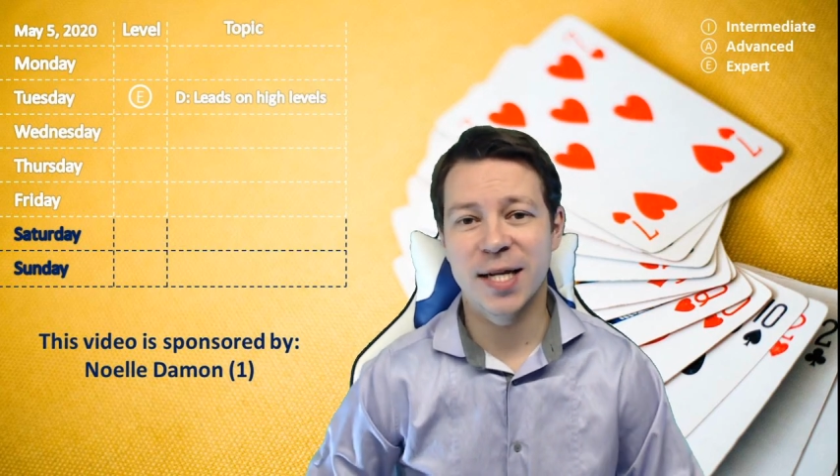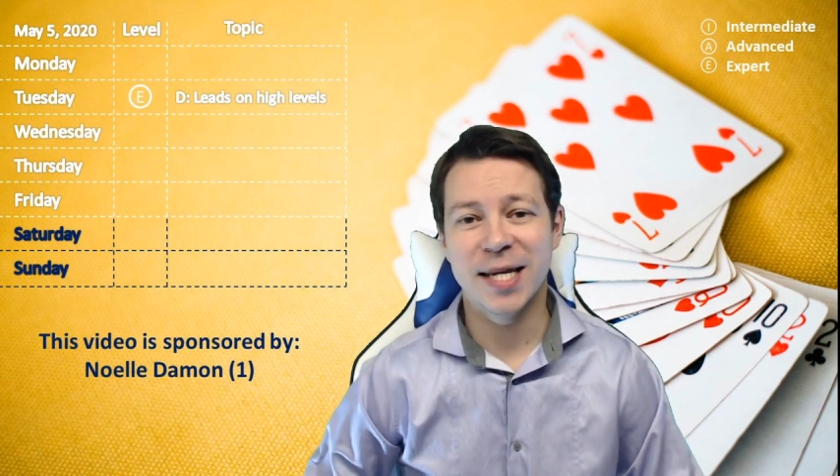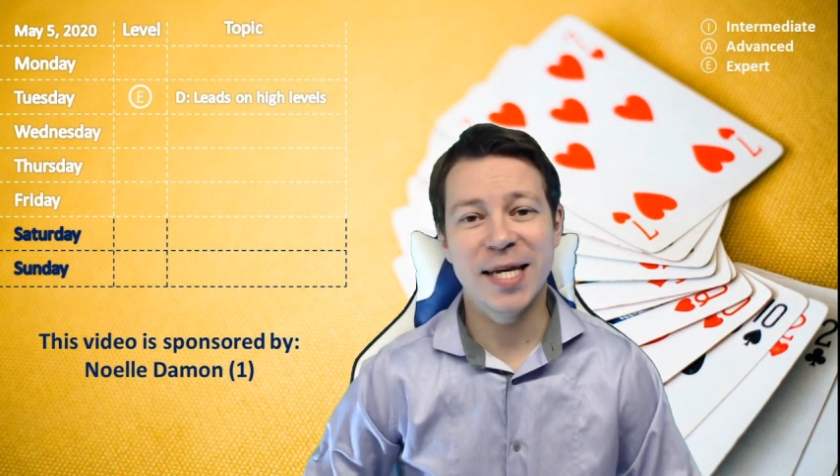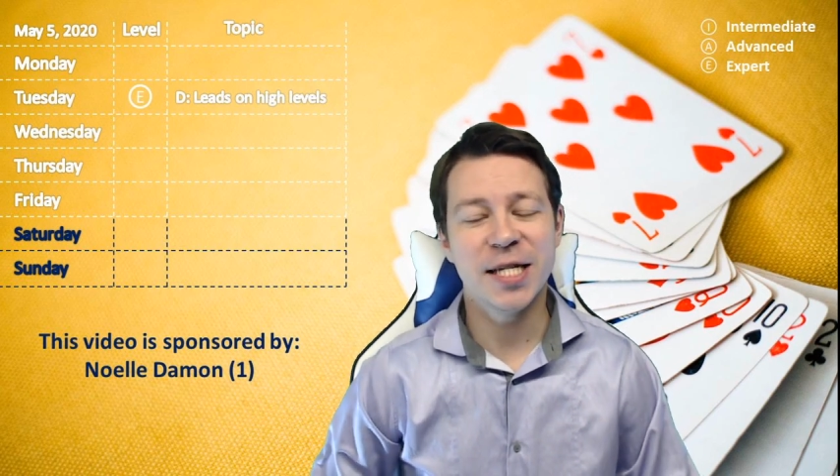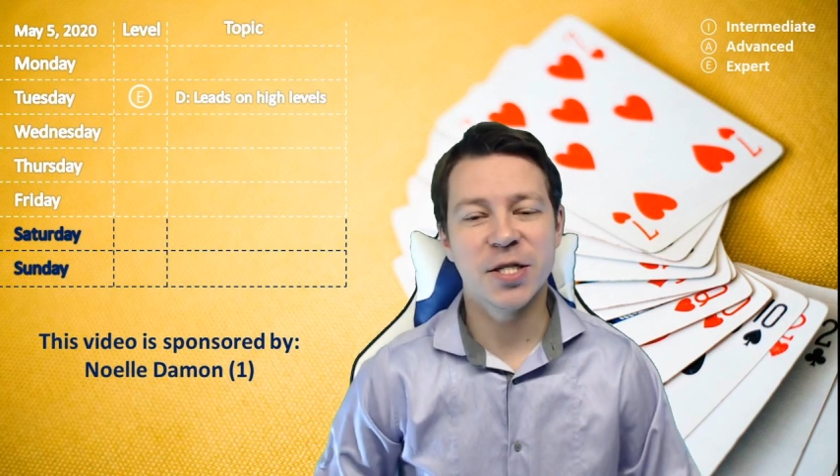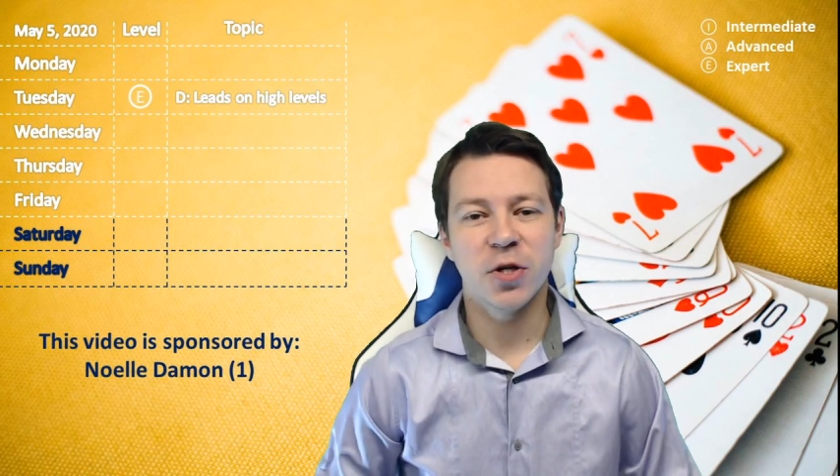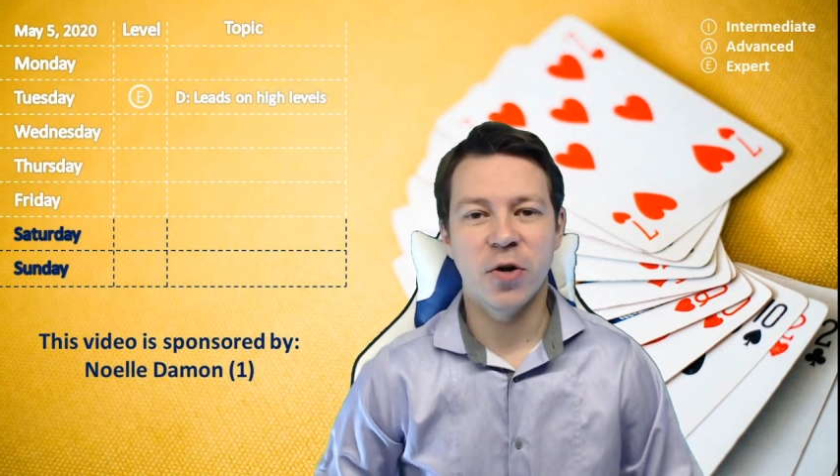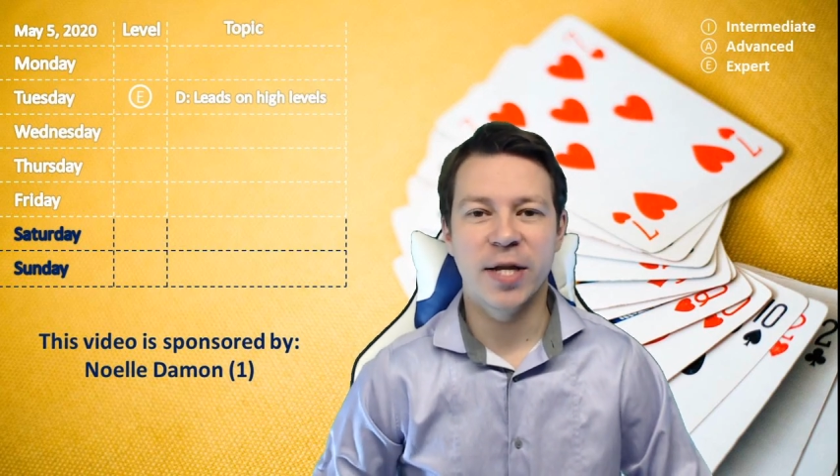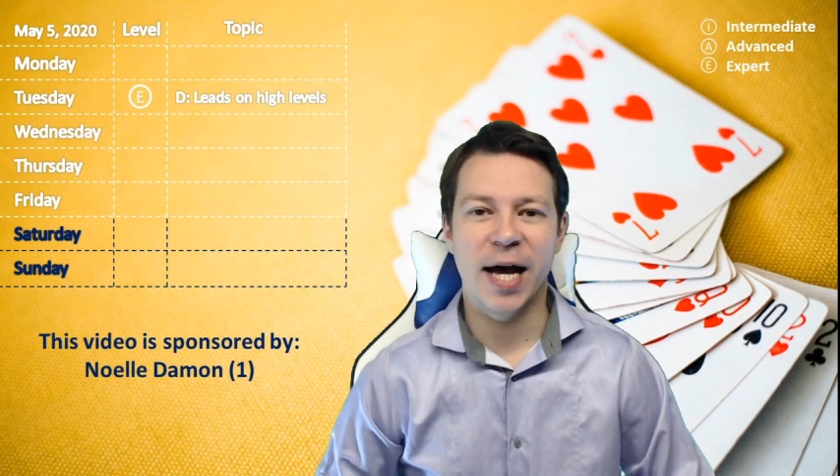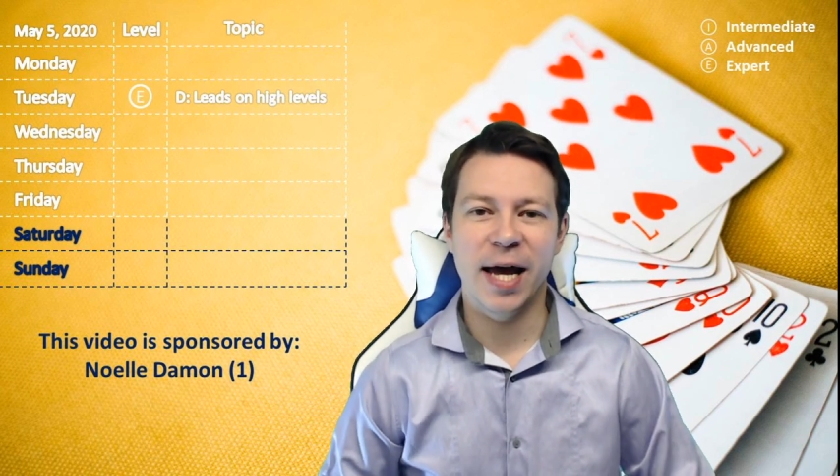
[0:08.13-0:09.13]
leads
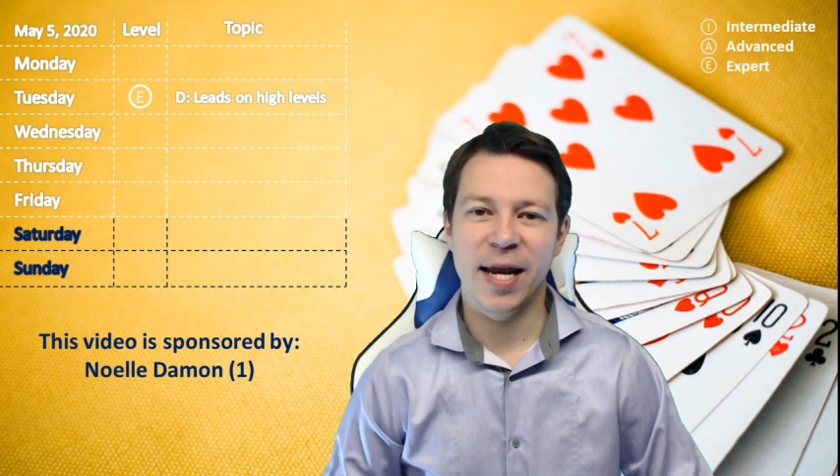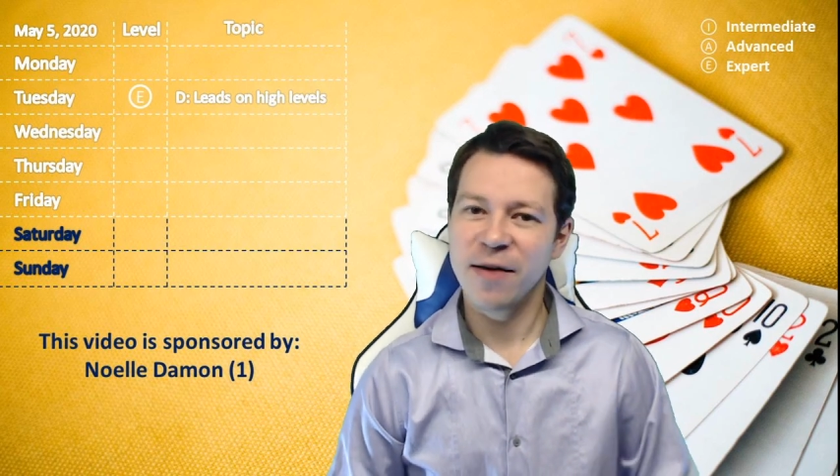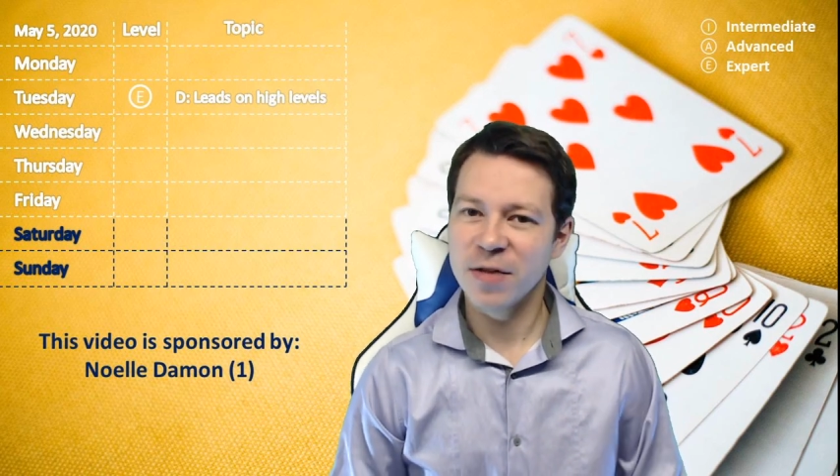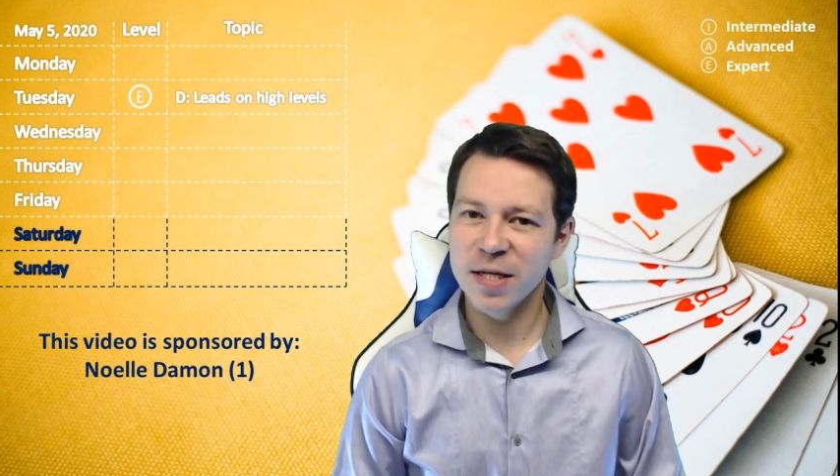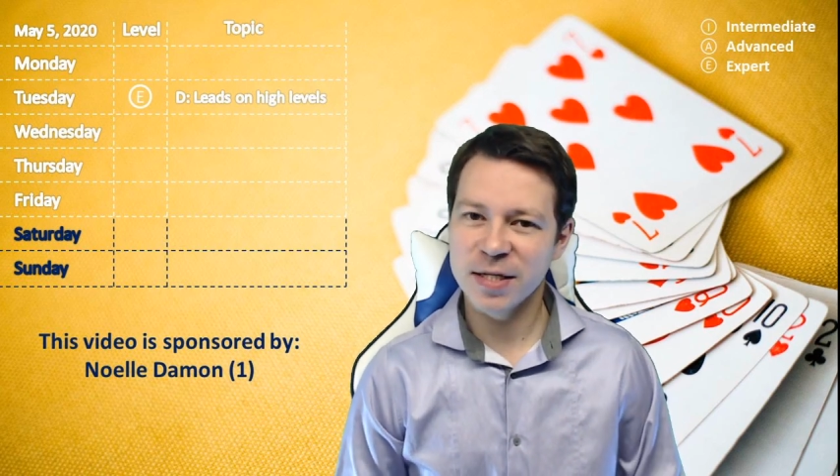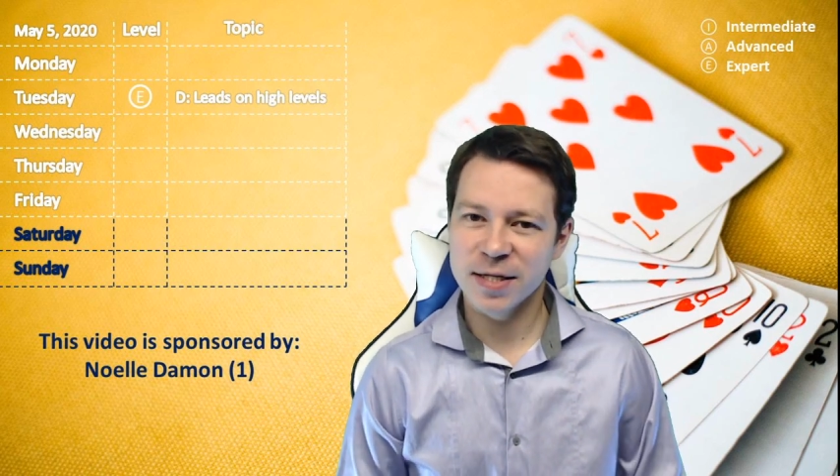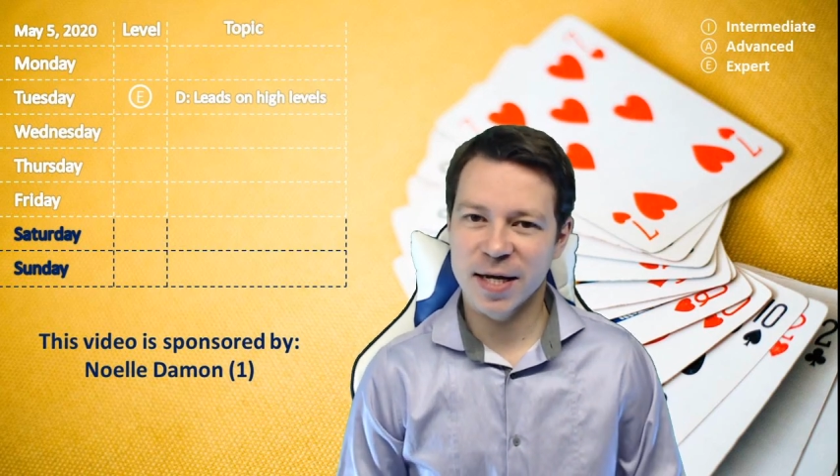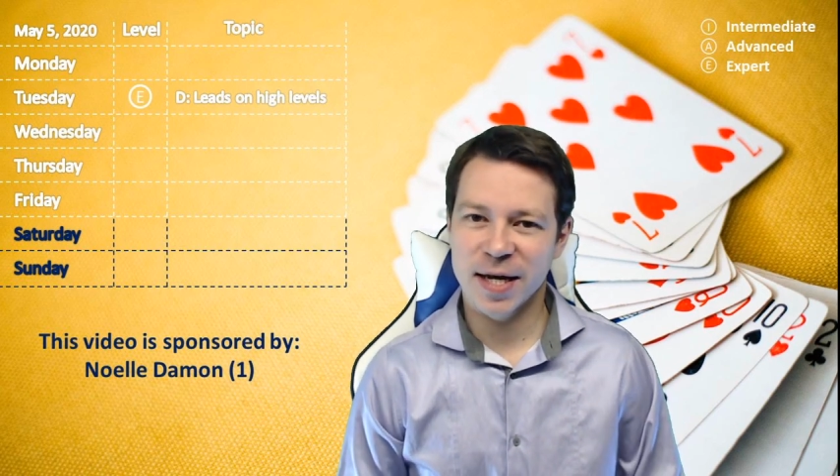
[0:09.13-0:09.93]
on high levels,